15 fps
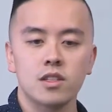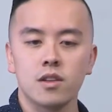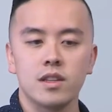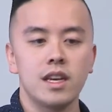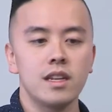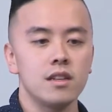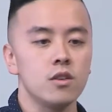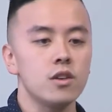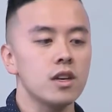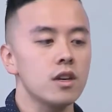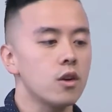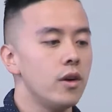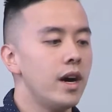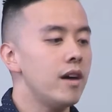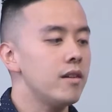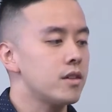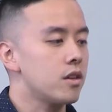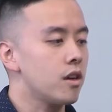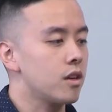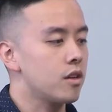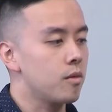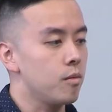so that you can go out and
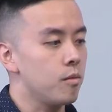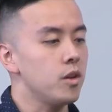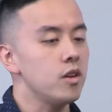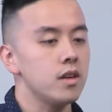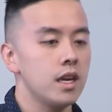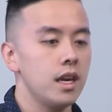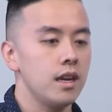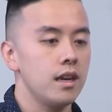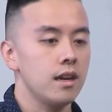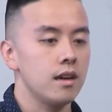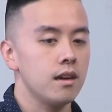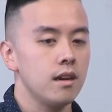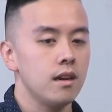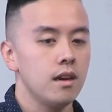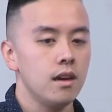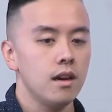start communicating